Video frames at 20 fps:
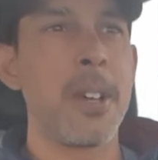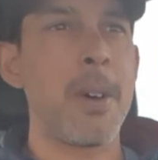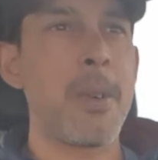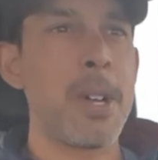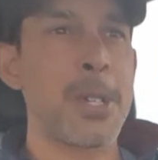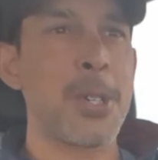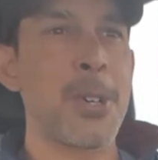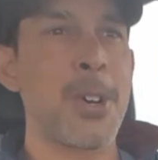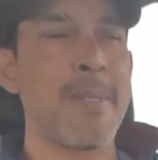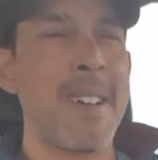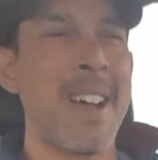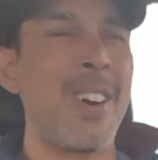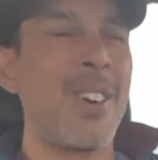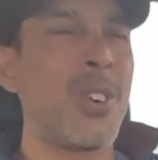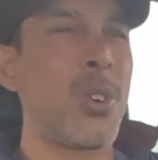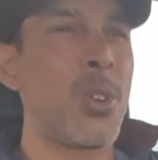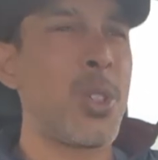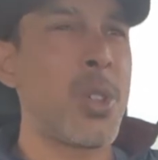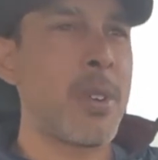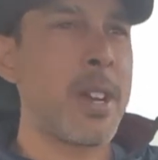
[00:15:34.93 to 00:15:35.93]
I won't talk about
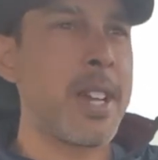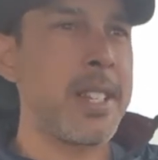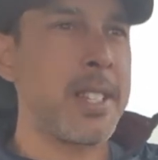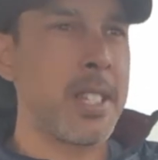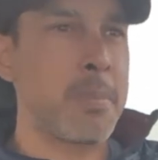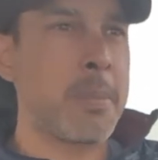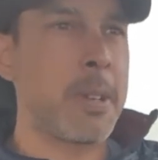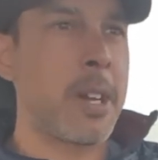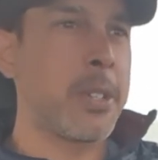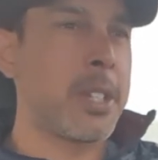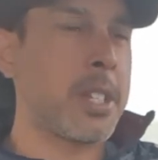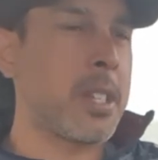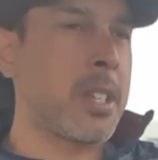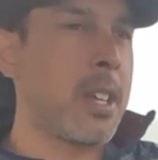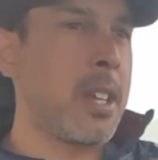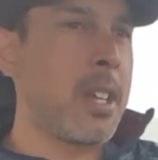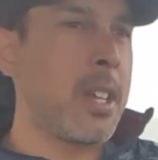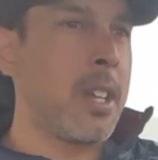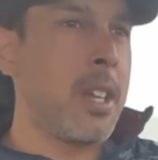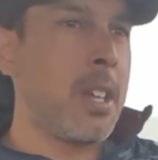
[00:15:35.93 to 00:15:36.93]
all the reasons, but I'll just
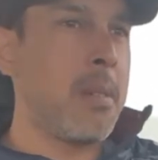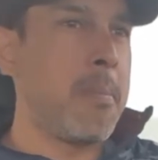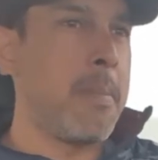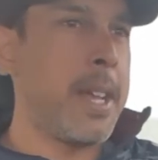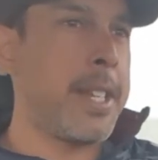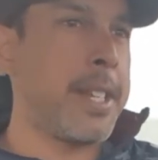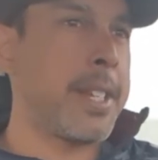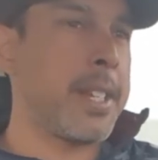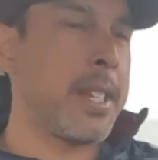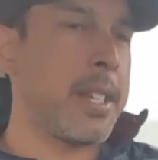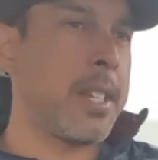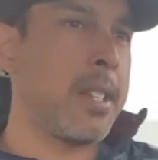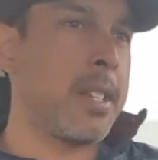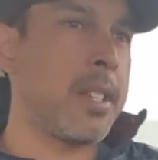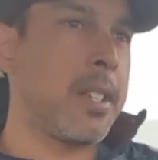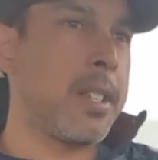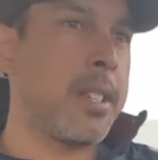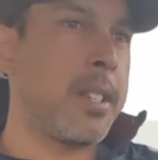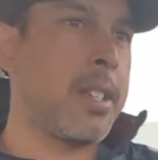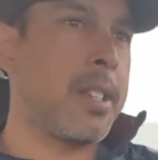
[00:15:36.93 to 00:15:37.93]
mention
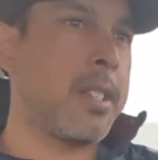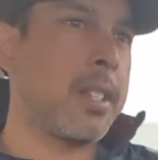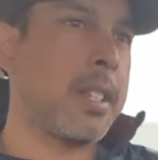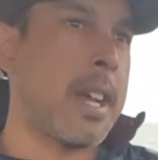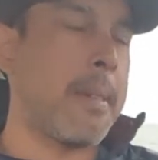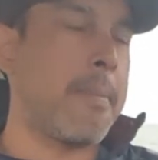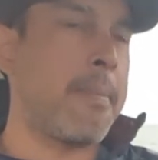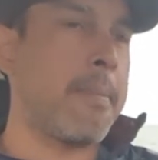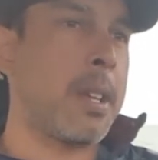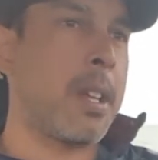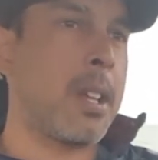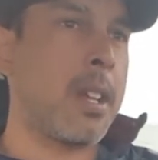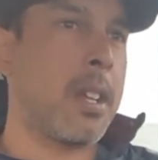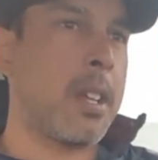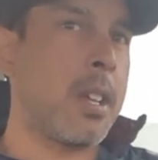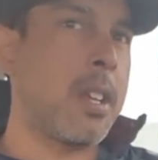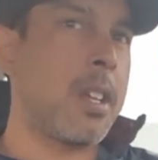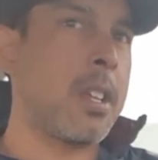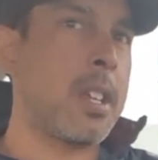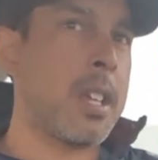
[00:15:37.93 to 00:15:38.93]
some
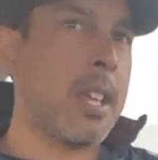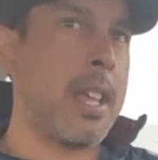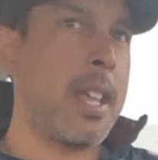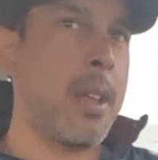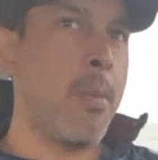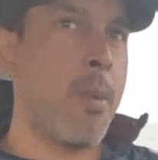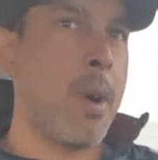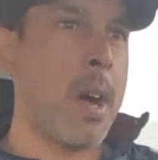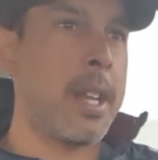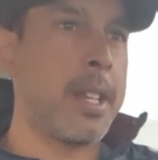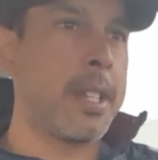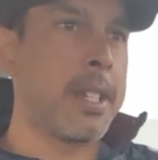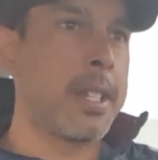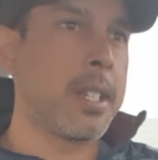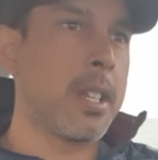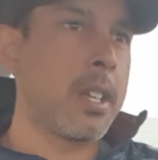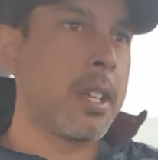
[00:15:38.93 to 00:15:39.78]
key ones,